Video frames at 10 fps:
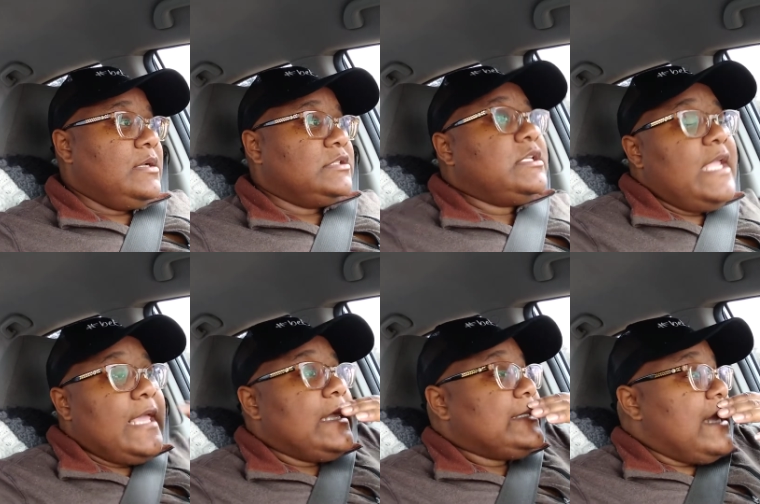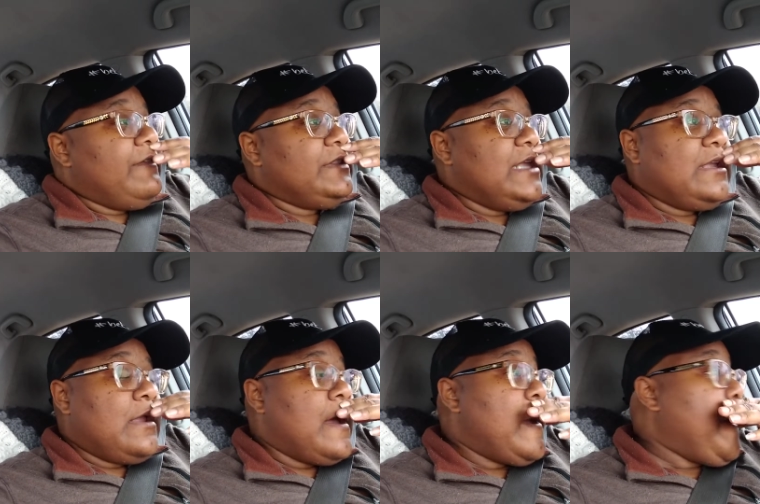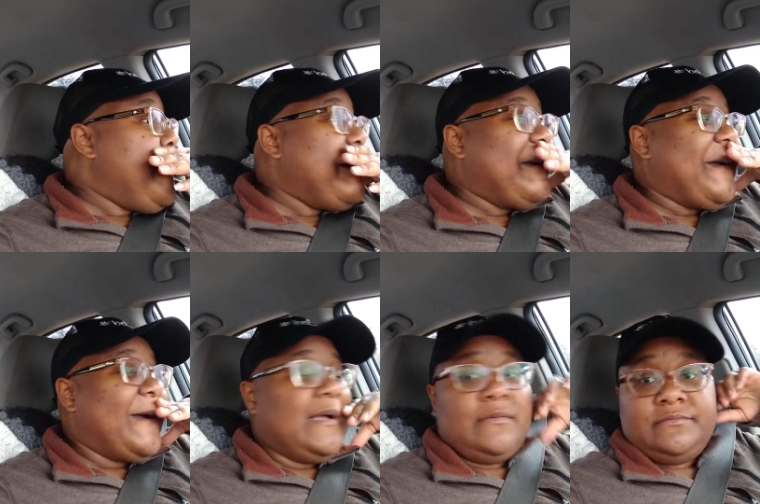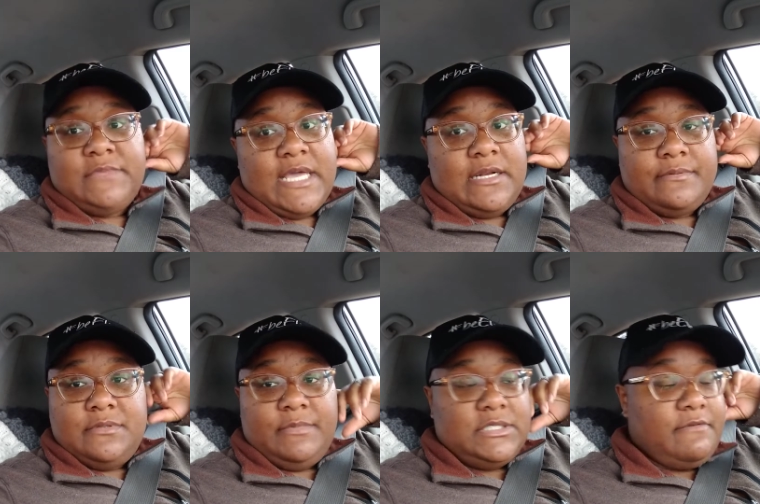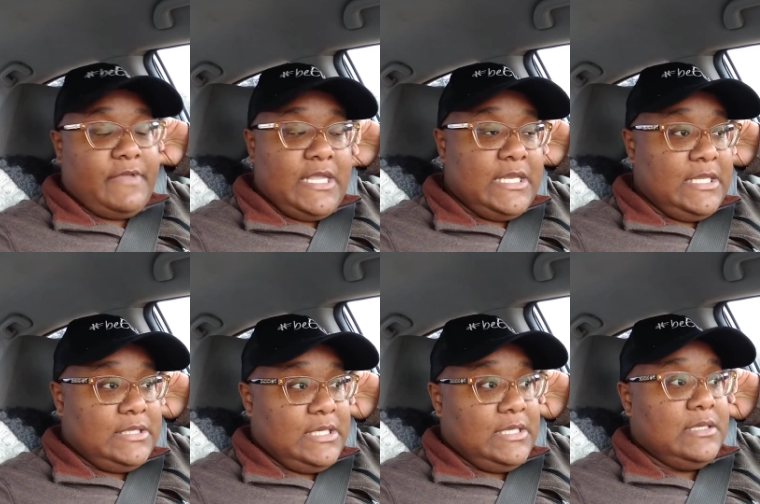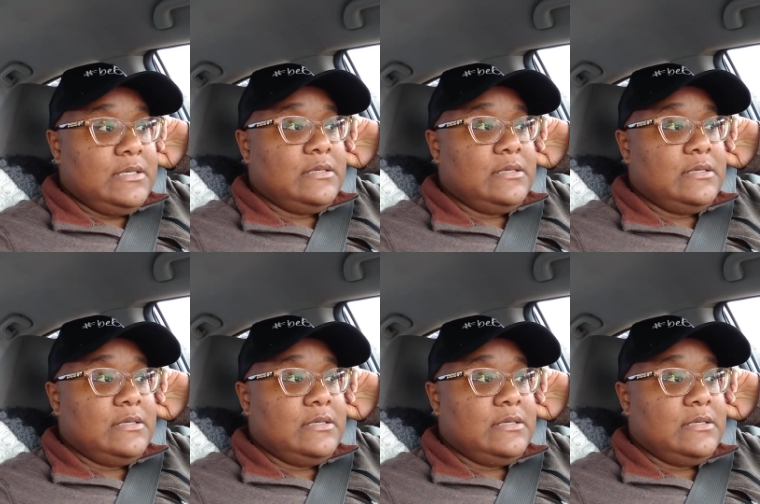So yeah, that's everything, y'all. Not up to much of anything.